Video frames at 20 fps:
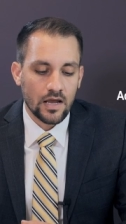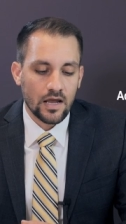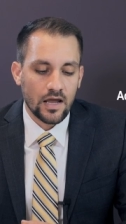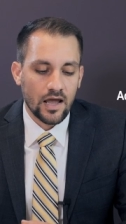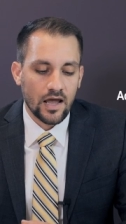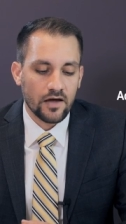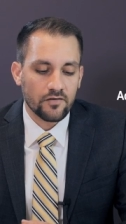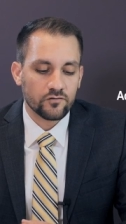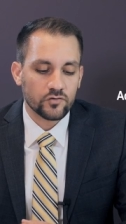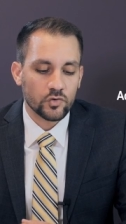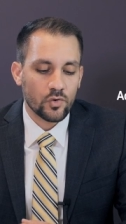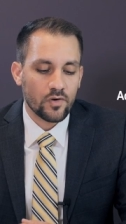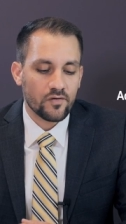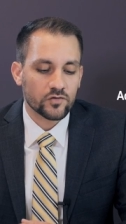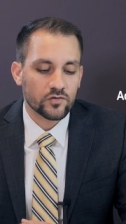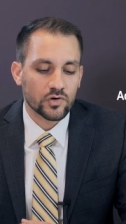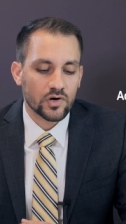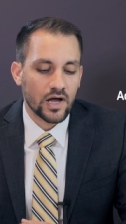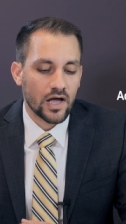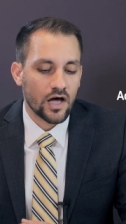Have you
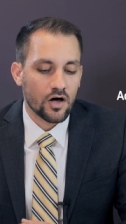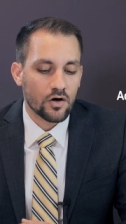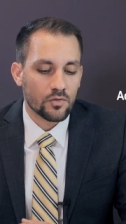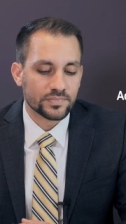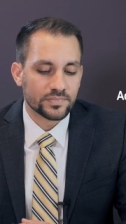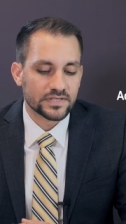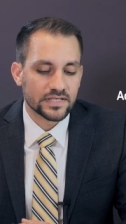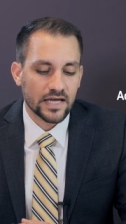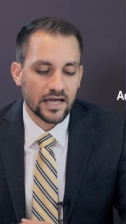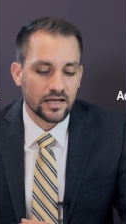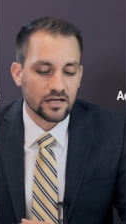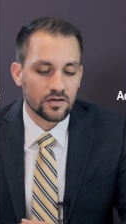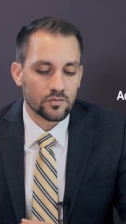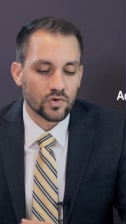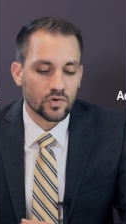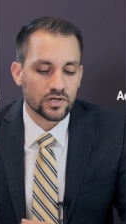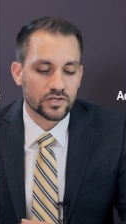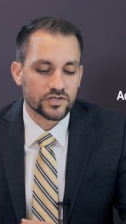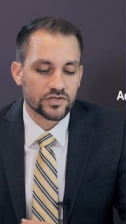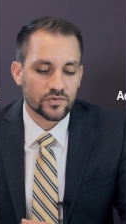ever helped
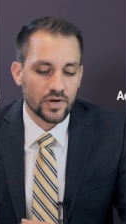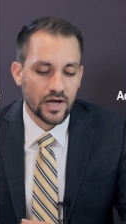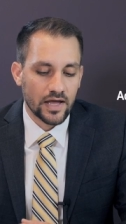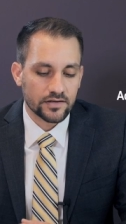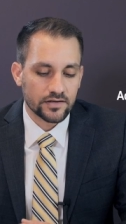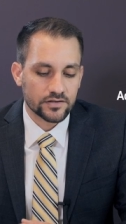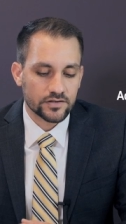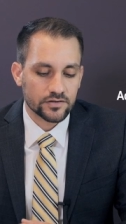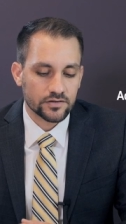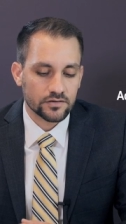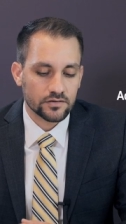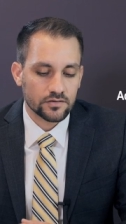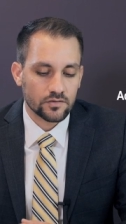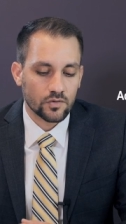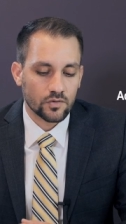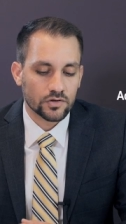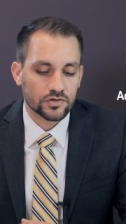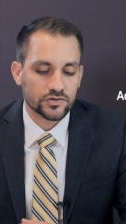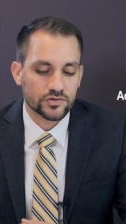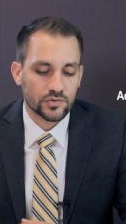anyone to enter
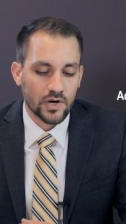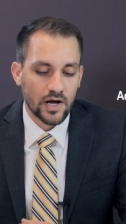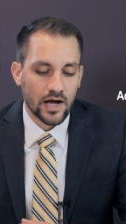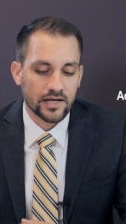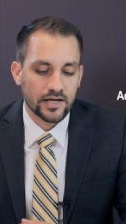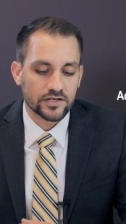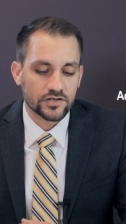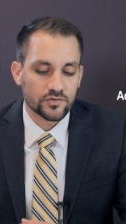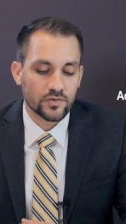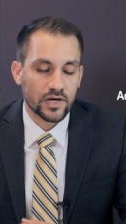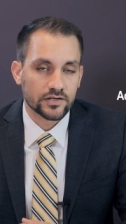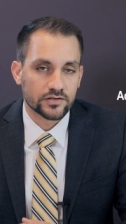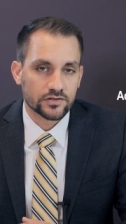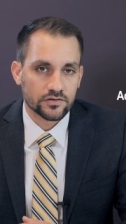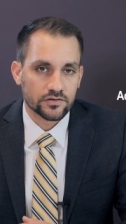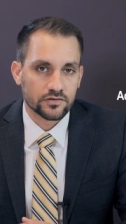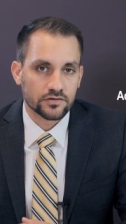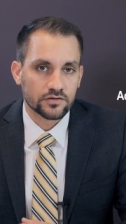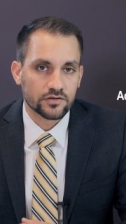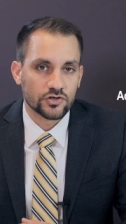or try to
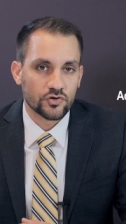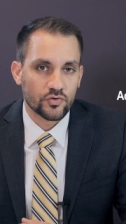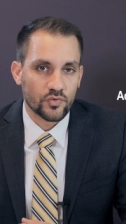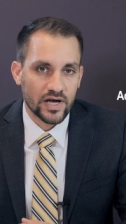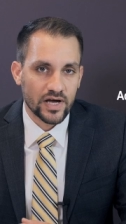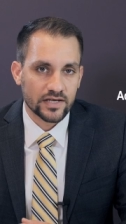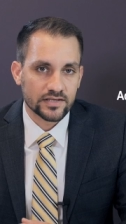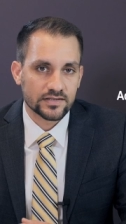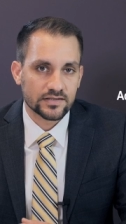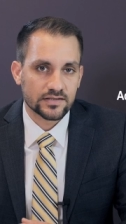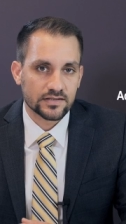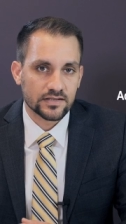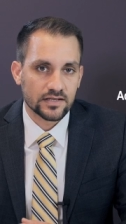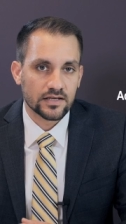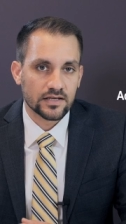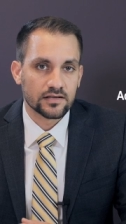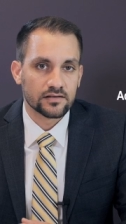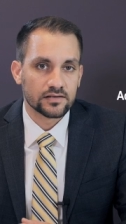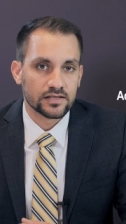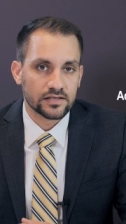enter the U.S.
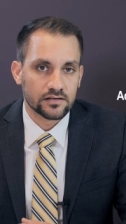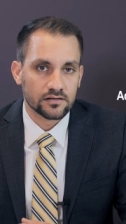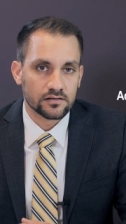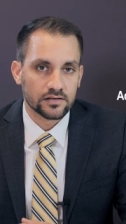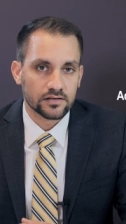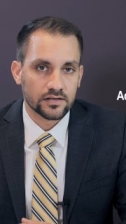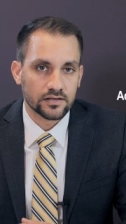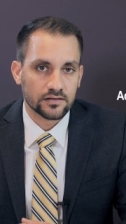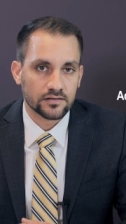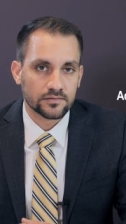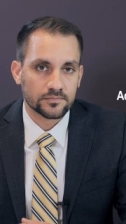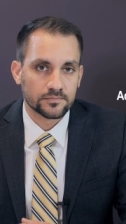illegally?